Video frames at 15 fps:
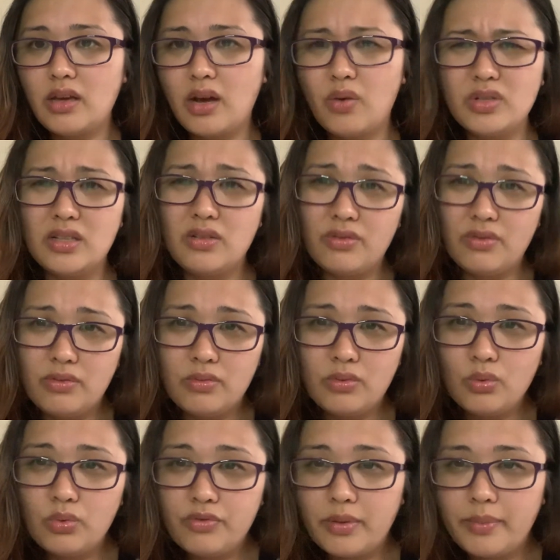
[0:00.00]
wasn't
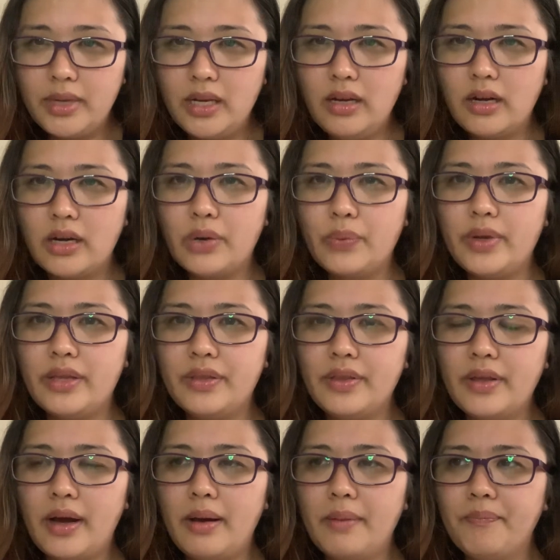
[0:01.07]
too familiar with,
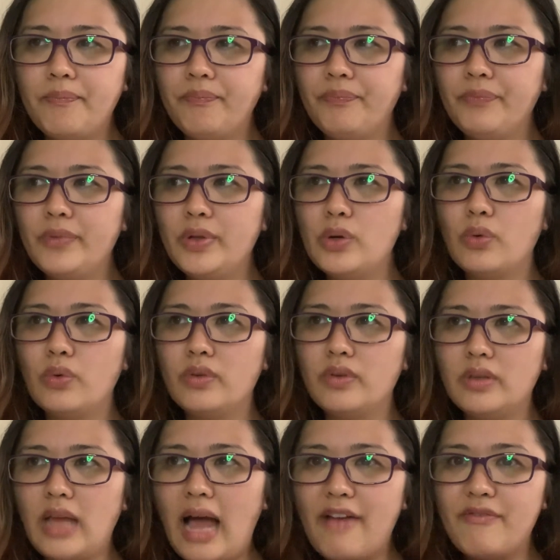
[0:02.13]
you know,
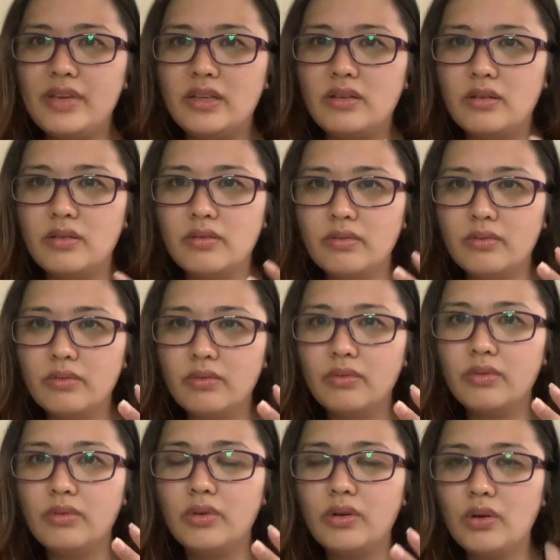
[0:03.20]
having
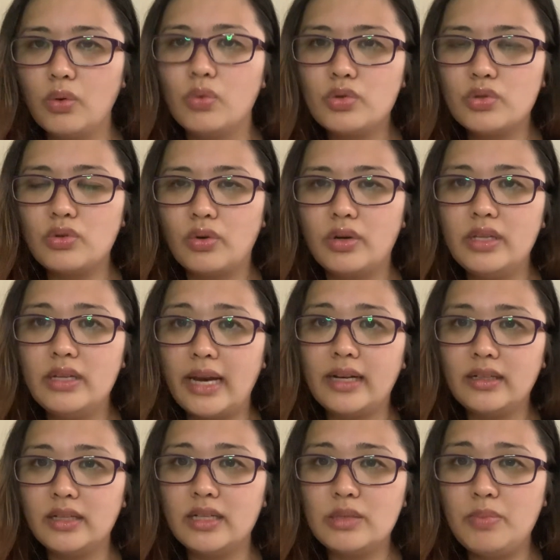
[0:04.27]
close or
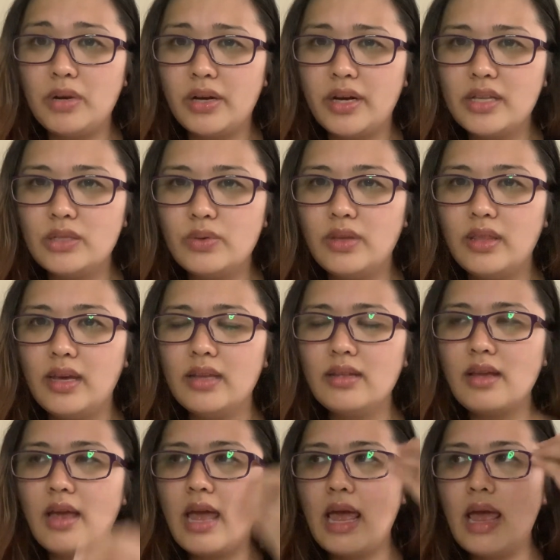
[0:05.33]
direct experience with it.
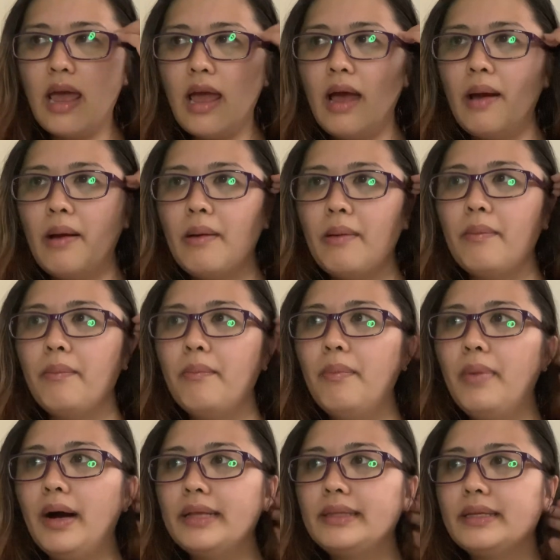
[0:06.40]

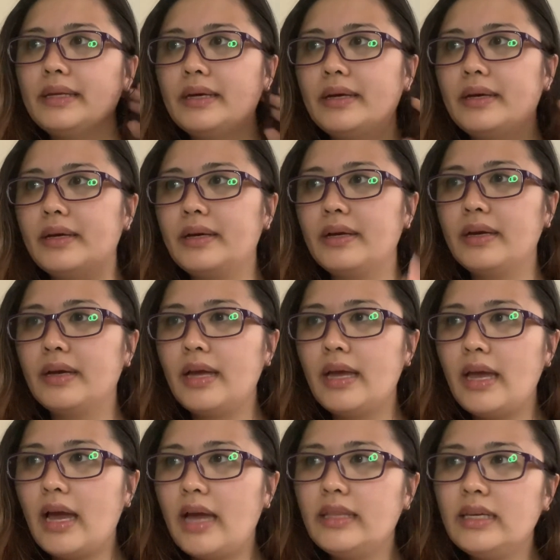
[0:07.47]
But
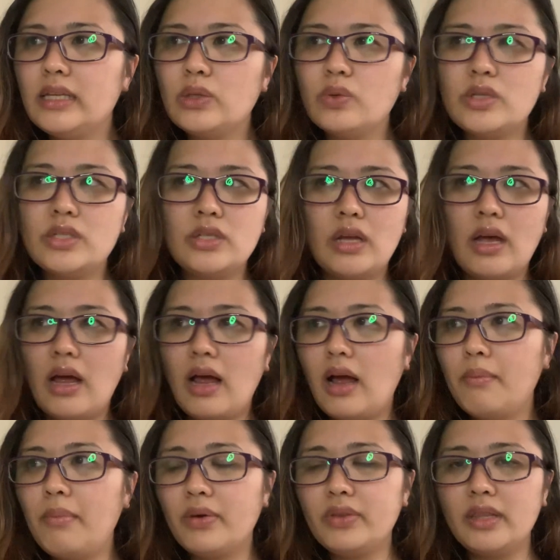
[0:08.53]
I think it was
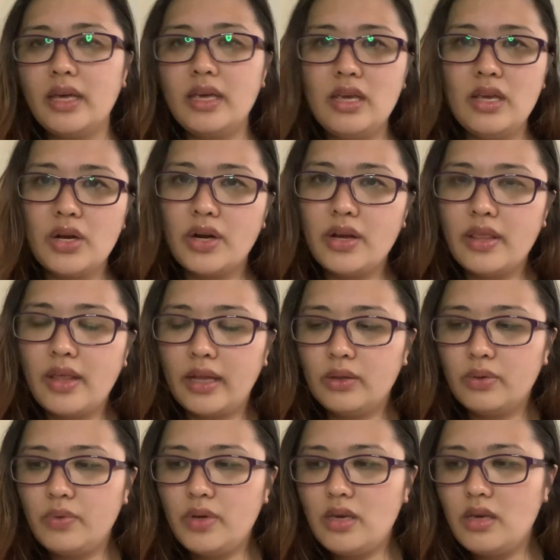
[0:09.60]
about the year that
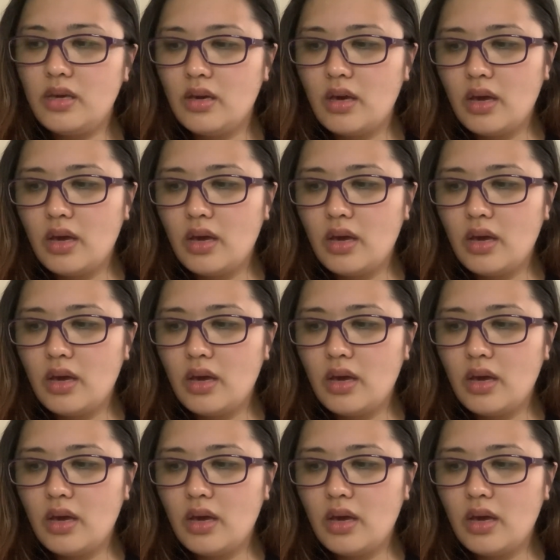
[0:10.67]
we